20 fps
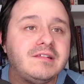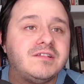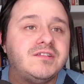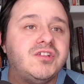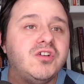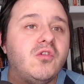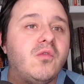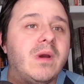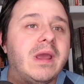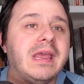
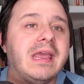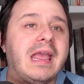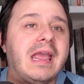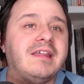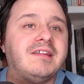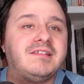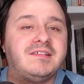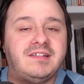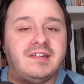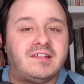doing
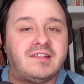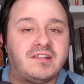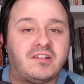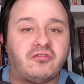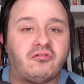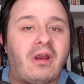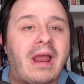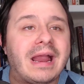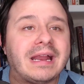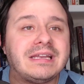is
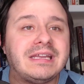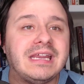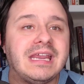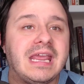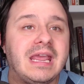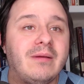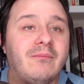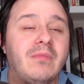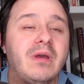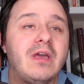distracting
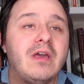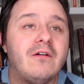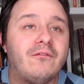him